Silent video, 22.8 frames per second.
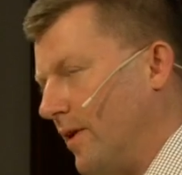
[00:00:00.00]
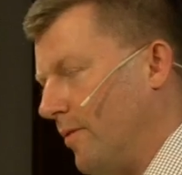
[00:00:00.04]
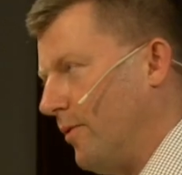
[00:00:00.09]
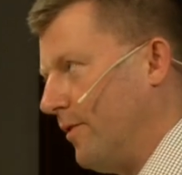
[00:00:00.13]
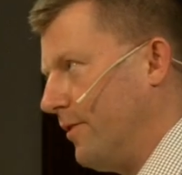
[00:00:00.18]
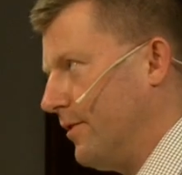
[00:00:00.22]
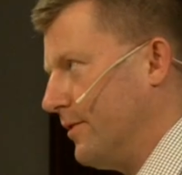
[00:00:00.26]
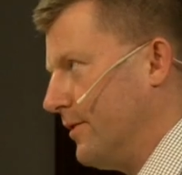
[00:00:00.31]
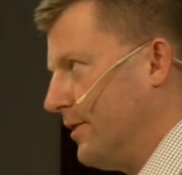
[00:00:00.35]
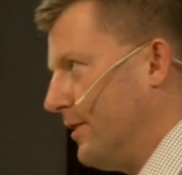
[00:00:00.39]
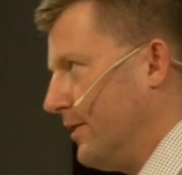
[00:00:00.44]

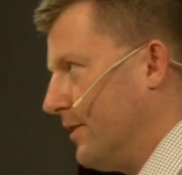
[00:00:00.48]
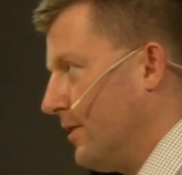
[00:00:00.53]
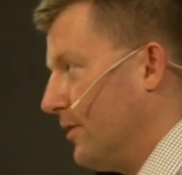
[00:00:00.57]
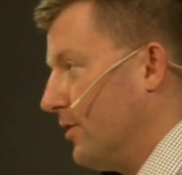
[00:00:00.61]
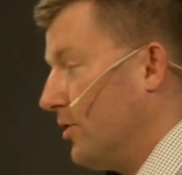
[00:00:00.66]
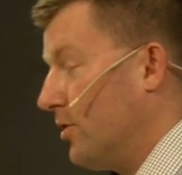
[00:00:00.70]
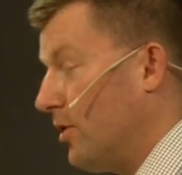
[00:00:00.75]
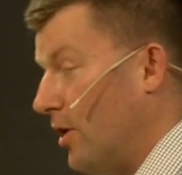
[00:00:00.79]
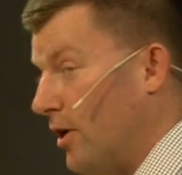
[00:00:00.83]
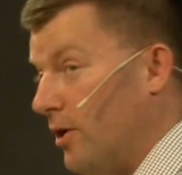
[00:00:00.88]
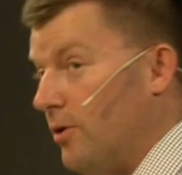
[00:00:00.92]
hypothesis.
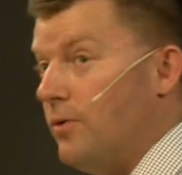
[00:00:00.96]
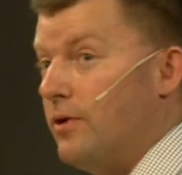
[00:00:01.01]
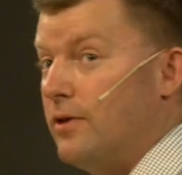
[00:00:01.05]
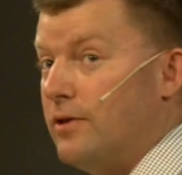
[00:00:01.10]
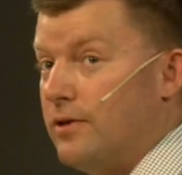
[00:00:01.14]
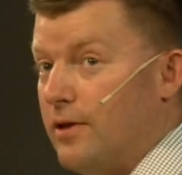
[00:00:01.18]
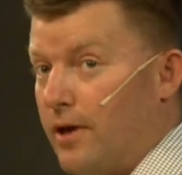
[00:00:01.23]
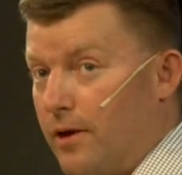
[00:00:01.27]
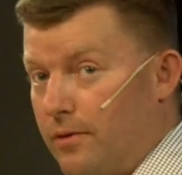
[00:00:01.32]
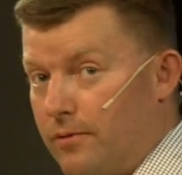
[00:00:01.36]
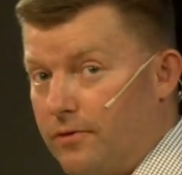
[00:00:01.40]
Show,
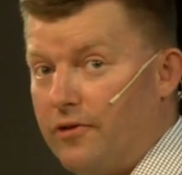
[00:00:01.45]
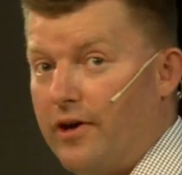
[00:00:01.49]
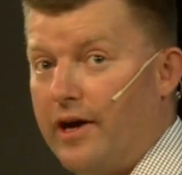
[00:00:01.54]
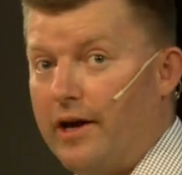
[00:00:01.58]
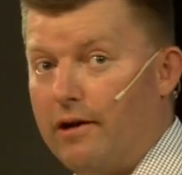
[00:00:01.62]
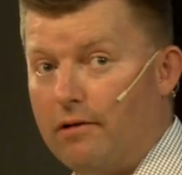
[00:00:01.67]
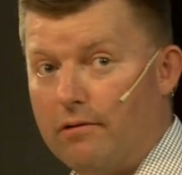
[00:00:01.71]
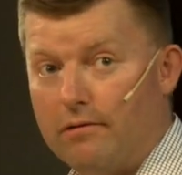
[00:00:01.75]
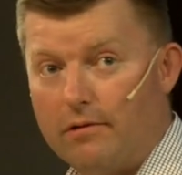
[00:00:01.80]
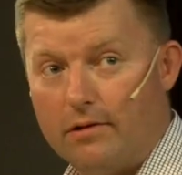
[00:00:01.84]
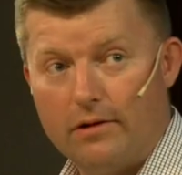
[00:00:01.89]
don't
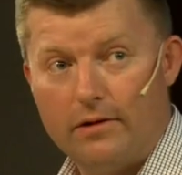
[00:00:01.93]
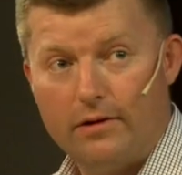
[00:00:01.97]
tell.